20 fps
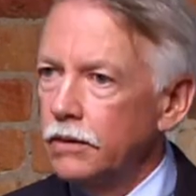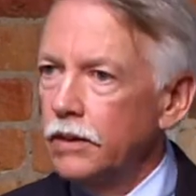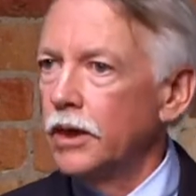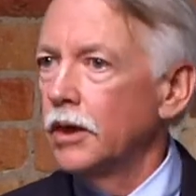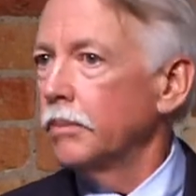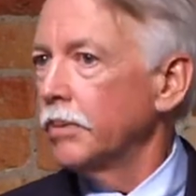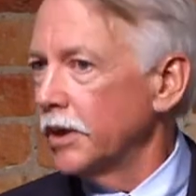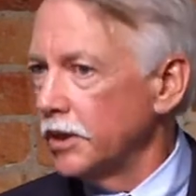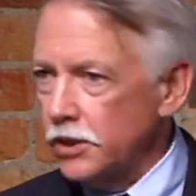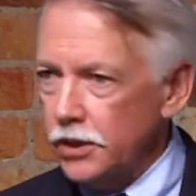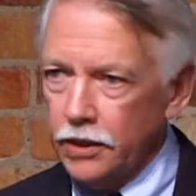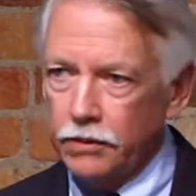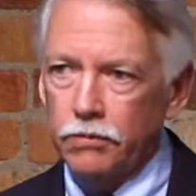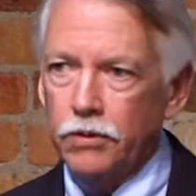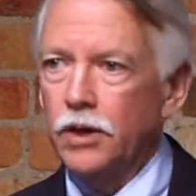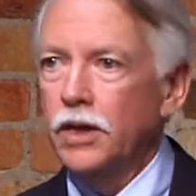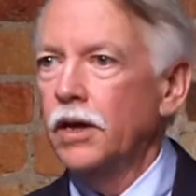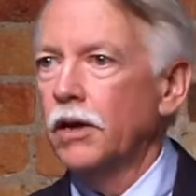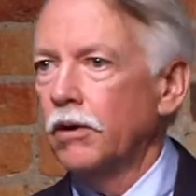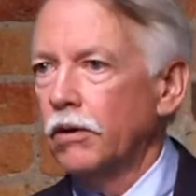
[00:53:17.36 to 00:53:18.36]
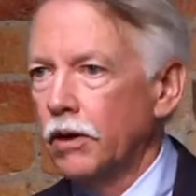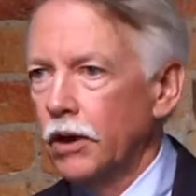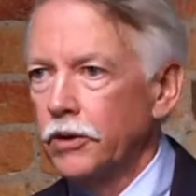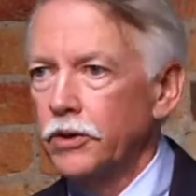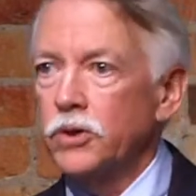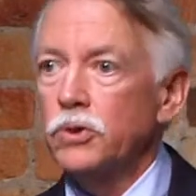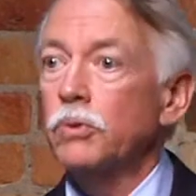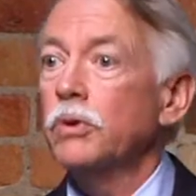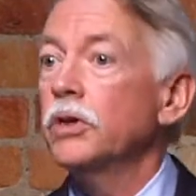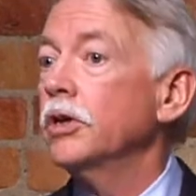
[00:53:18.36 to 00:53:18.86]
in a place like Rainier or
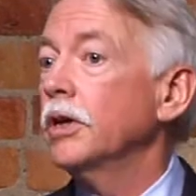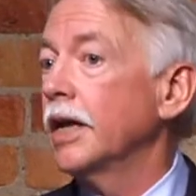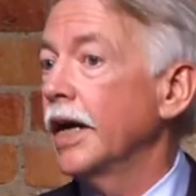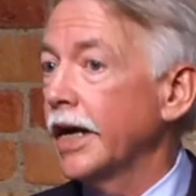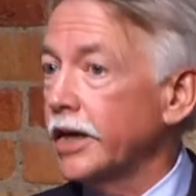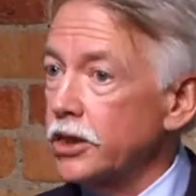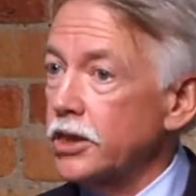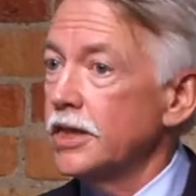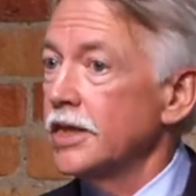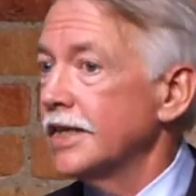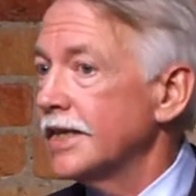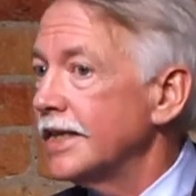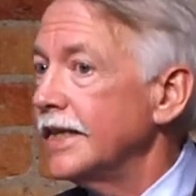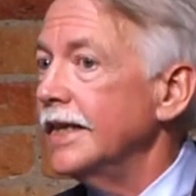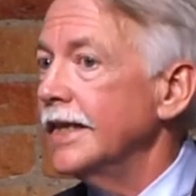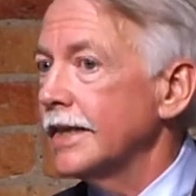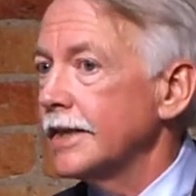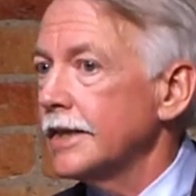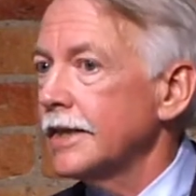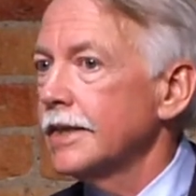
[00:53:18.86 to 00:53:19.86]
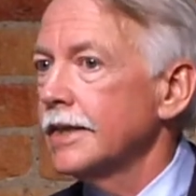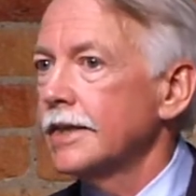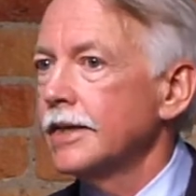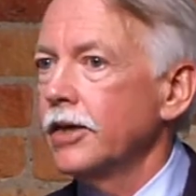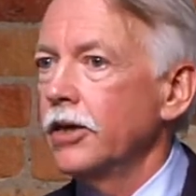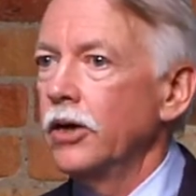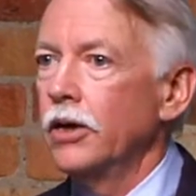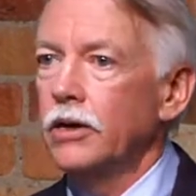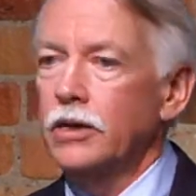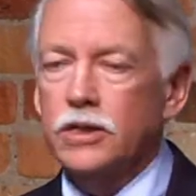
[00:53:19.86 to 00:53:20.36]
others where you can actually see it,
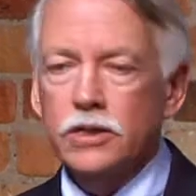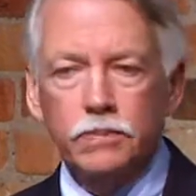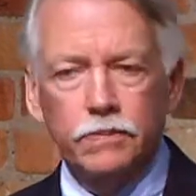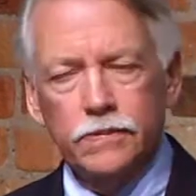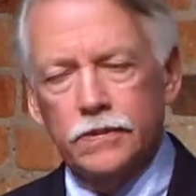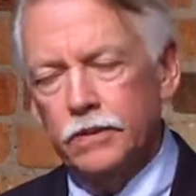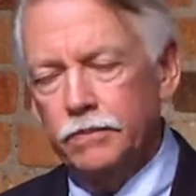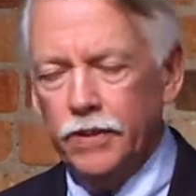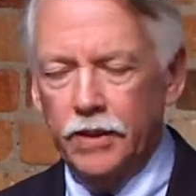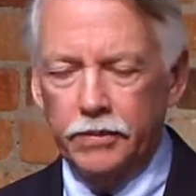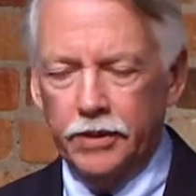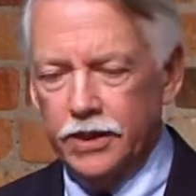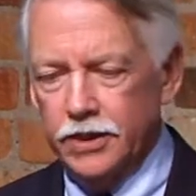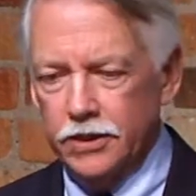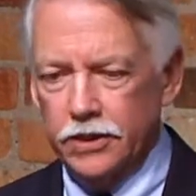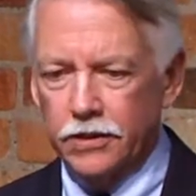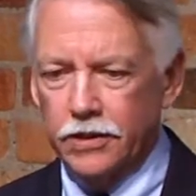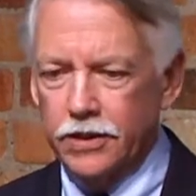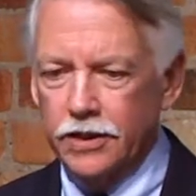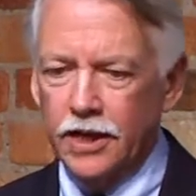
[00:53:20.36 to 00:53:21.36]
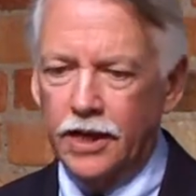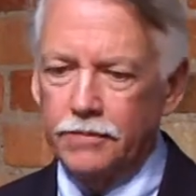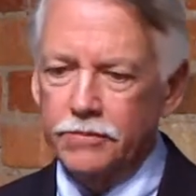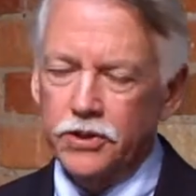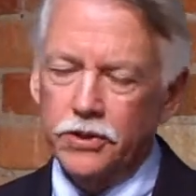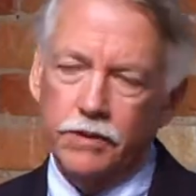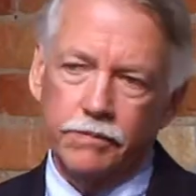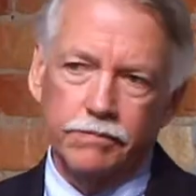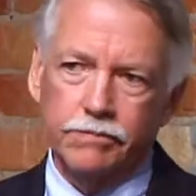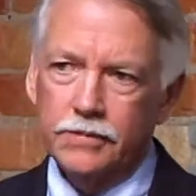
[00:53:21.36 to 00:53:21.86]
you know, because public has a hard time
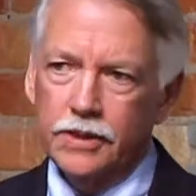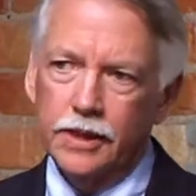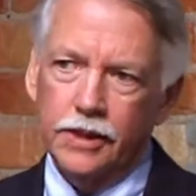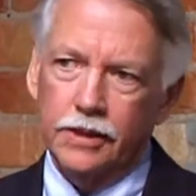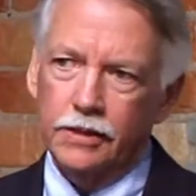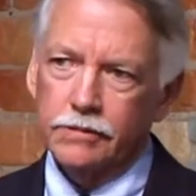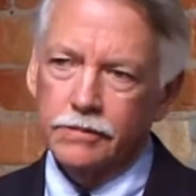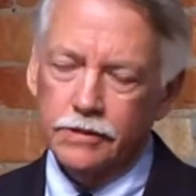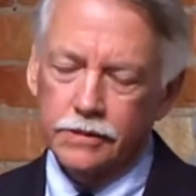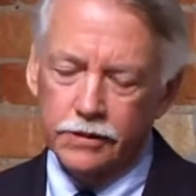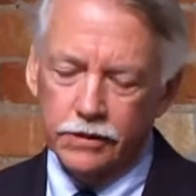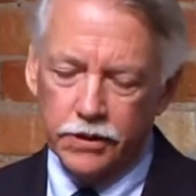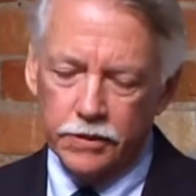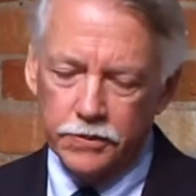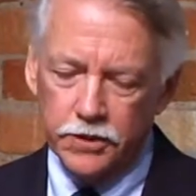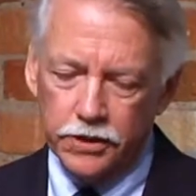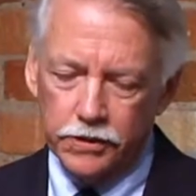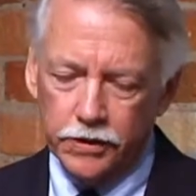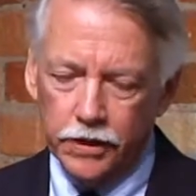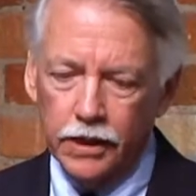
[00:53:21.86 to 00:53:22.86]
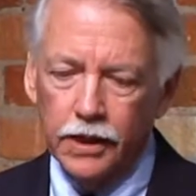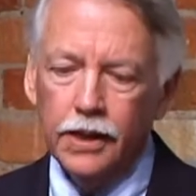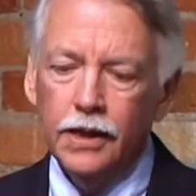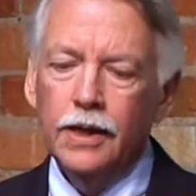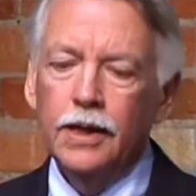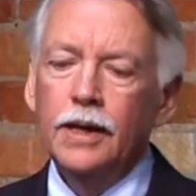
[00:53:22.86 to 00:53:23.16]
sort of getting grips to it.